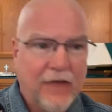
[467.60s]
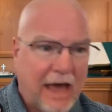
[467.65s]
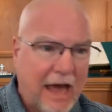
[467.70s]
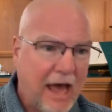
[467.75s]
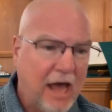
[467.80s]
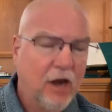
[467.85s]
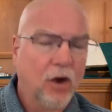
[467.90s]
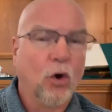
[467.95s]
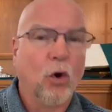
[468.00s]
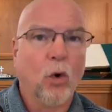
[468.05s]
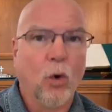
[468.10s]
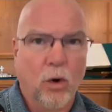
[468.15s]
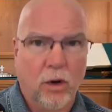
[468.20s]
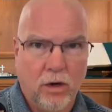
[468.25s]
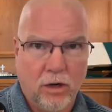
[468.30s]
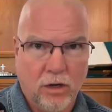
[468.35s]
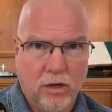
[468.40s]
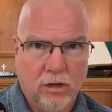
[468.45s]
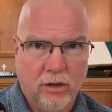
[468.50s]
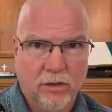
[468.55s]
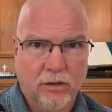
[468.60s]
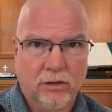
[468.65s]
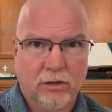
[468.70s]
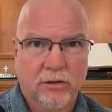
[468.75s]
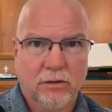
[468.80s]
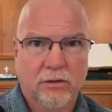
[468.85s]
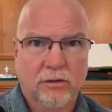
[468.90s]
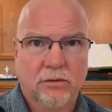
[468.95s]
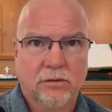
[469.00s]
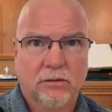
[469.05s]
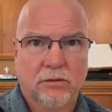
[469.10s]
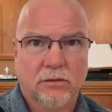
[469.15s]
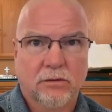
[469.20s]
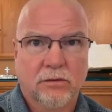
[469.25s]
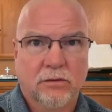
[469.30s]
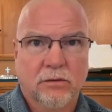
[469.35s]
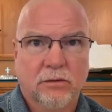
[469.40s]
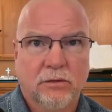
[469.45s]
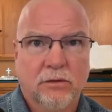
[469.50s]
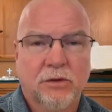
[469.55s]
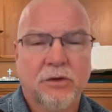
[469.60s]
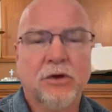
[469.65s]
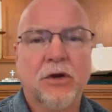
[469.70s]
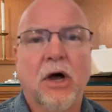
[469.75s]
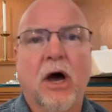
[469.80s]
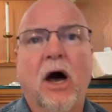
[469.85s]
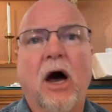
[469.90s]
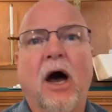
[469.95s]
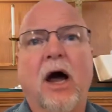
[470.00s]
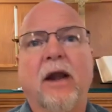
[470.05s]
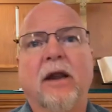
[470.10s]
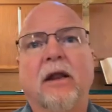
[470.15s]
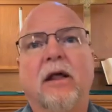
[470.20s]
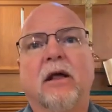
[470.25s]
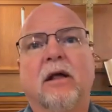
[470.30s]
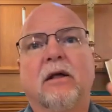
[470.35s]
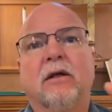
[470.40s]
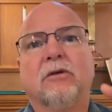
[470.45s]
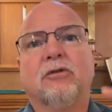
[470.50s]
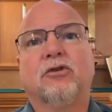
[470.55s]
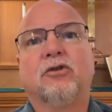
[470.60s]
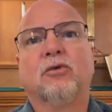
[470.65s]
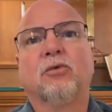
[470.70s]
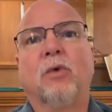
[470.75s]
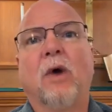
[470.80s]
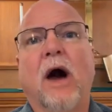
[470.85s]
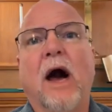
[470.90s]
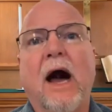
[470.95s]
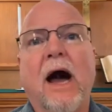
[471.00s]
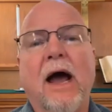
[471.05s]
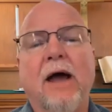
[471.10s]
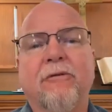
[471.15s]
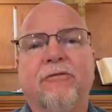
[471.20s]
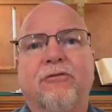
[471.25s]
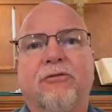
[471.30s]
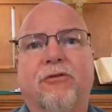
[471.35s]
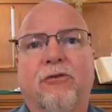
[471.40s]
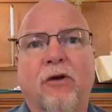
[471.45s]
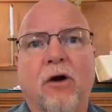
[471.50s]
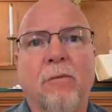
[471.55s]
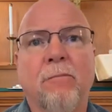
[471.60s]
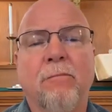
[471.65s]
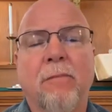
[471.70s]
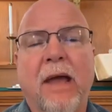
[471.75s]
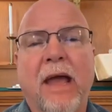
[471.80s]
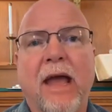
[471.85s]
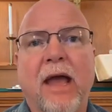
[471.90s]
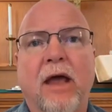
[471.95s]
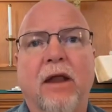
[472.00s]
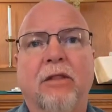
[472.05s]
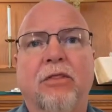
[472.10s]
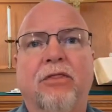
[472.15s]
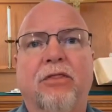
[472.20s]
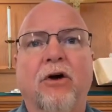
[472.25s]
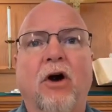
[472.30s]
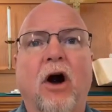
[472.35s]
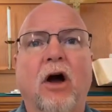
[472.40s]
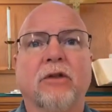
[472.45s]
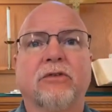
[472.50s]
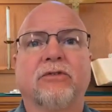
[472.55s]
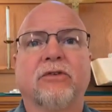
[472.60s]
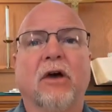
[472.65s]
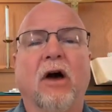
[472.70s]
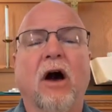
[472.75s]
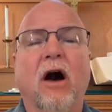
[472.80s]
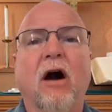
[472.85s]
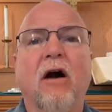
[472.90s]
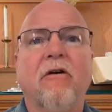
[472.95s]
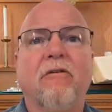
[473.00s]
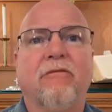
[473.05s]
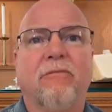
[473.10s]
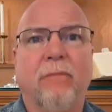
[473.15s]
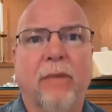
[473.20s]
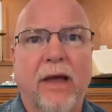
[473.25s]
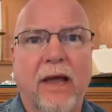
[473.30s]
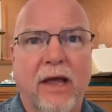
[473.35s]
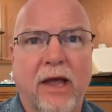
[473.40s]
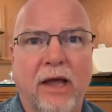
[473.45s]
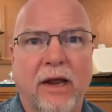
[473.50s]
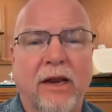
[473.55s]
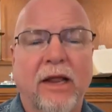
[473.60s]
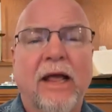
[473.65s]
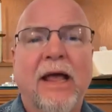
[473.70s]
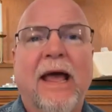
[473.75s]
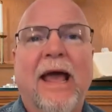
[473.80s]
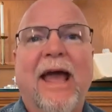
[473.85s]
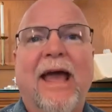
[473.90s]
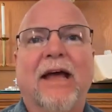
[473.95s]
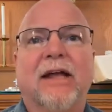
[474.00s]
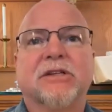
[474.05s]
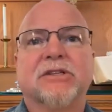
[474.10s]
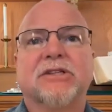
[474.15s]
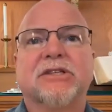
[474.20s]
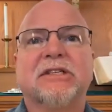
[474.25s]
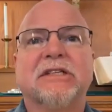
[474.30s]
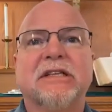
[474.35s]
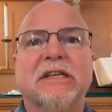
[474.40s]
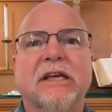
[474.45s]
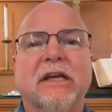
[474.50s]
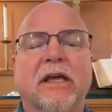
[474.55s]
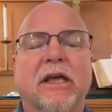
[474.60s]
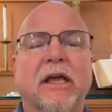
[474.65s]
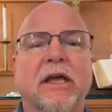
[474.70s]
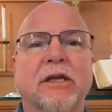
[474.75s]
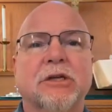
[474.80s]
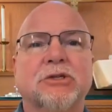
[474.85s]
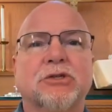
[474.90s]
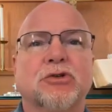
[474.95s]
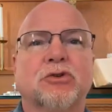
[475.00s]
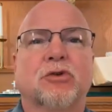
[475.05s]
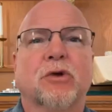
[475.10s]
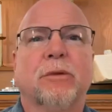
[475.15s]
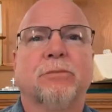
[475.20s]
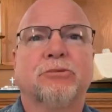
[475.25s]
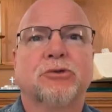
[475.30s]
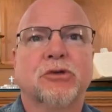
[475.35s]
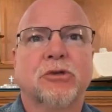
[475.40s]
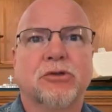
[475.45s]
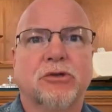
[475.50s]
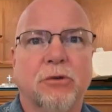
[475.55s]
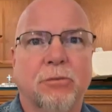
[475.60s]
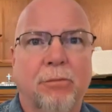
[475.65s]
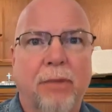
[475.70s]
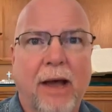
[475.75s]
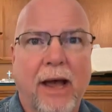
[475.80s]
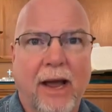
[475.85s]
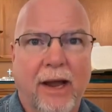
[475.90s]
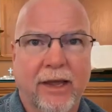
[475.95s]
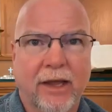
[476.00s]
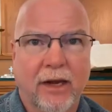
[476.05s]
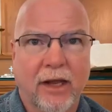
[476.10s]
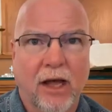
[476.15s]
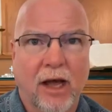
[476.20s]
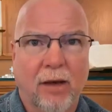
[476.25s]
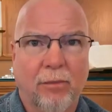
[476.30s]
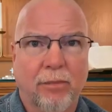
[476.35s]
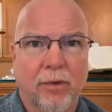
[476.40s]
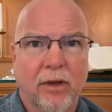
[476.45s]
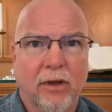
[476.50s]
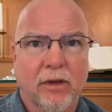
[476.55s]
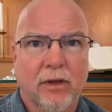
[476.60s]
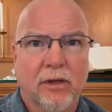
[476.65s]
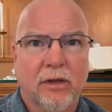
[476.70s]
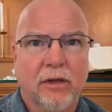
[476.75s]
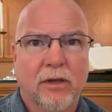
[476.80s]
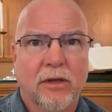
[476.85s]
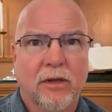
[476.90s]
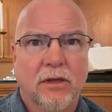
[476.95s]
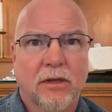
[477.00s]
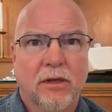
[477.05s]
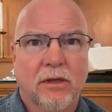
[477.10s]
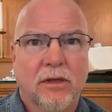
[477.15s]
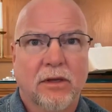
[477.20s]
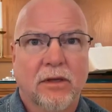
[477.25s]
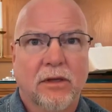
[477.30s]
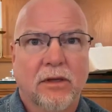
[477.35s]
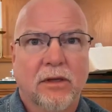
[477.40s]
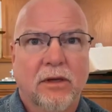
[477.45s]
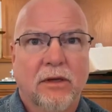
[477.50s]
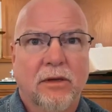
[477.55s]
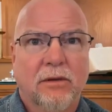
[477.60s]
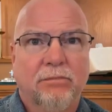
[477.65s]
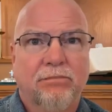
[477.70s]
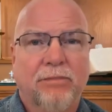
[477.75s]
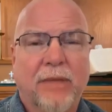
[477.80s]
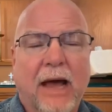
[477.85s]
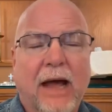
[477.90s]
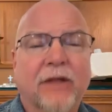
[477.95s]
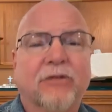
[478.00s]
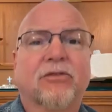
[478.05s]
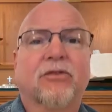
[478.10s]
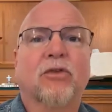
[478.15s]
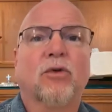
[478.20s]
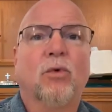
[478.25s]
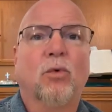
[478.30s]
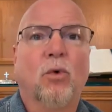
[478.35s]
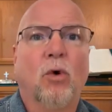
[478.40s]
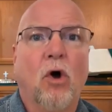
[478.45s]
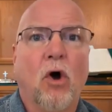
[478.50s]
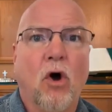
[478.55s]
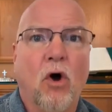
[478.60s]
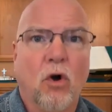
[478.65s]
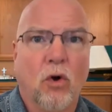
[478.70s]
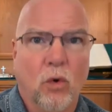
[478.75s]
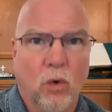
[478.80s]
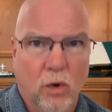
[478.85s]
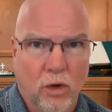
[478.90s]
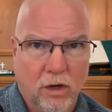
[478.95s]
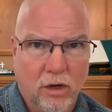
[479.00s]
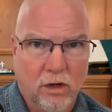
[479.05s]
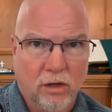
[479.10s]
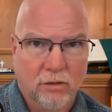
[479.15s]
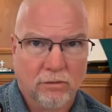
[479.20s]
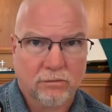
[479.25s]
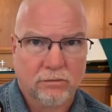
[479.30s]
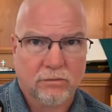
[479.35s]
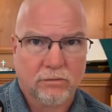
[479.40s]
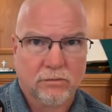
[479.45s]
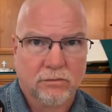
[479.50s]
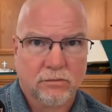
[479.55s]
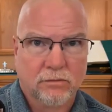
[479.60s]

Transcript: That order. Not derived from man, thoughts of man, and seeking scripture to back it up. That's the wrong order.